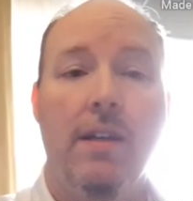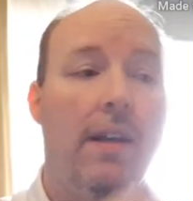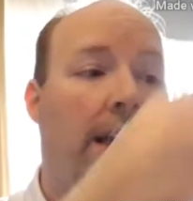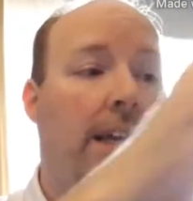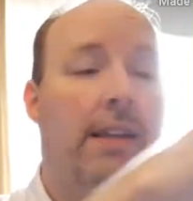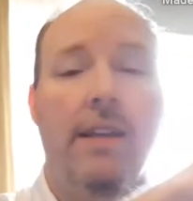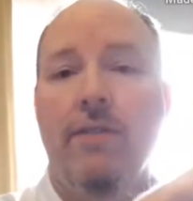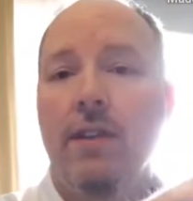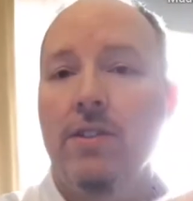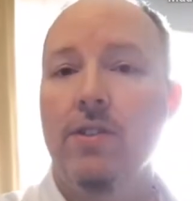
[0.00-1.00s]
And give
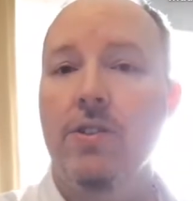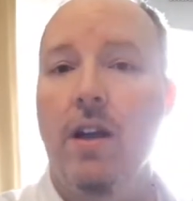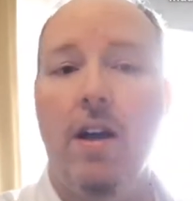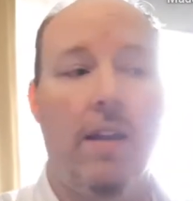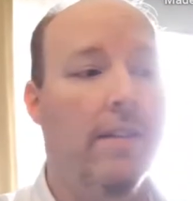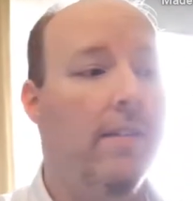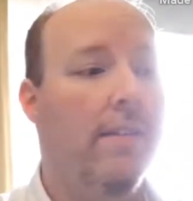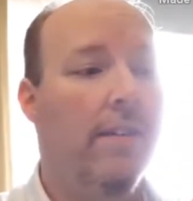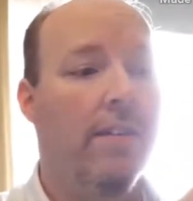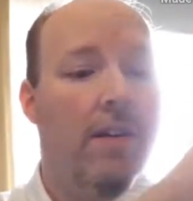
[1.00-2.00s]
this a shot,
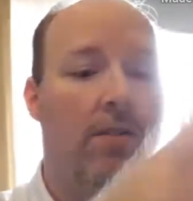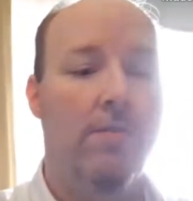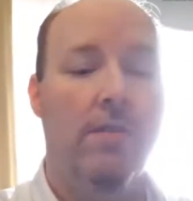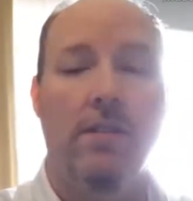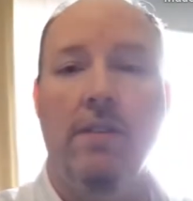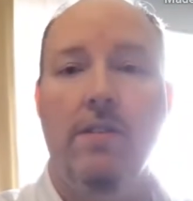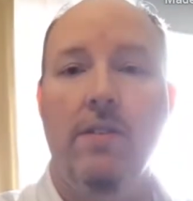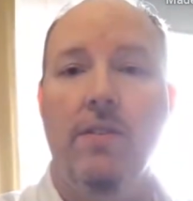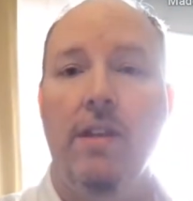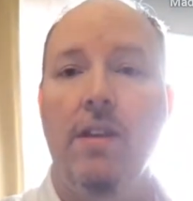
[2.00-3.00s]
you know.
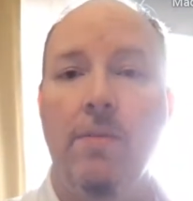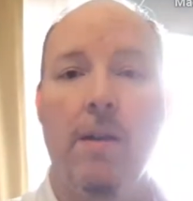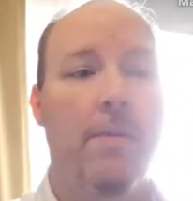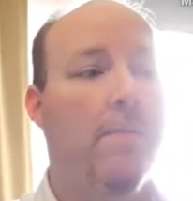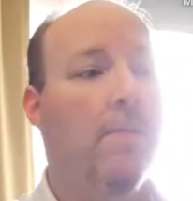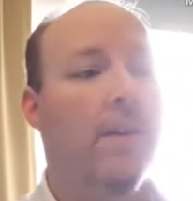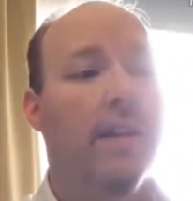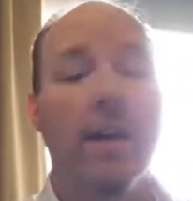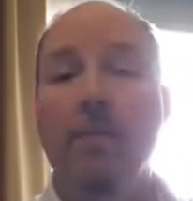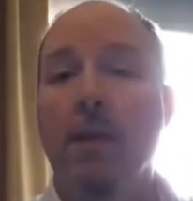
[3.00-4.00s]
You think you might be
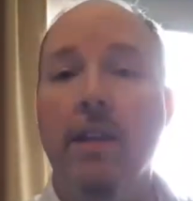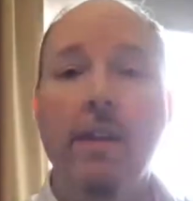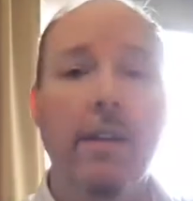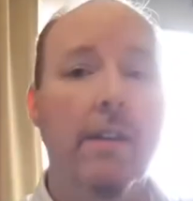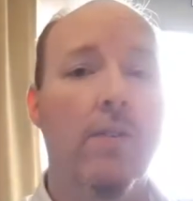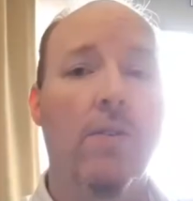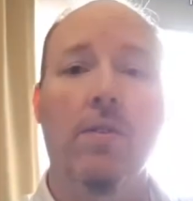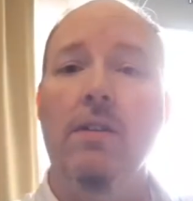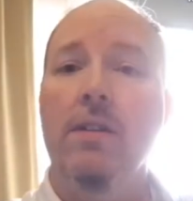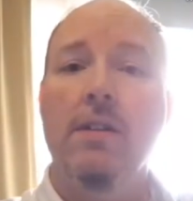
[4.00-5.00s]
pre-diabetic or
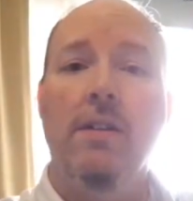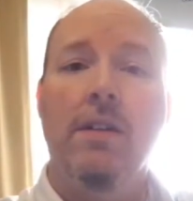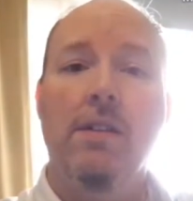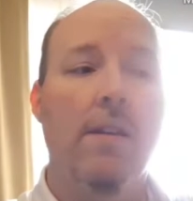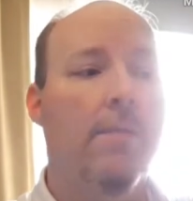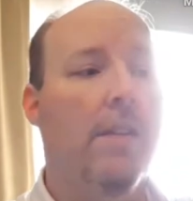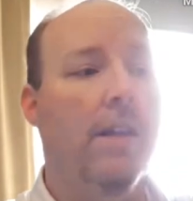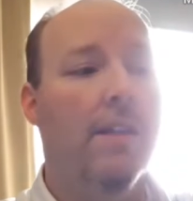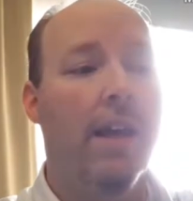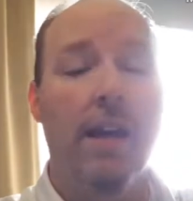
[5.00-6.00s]
something
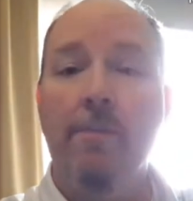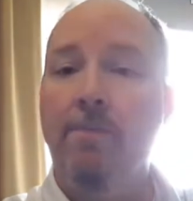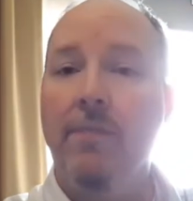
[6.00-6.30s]
like that.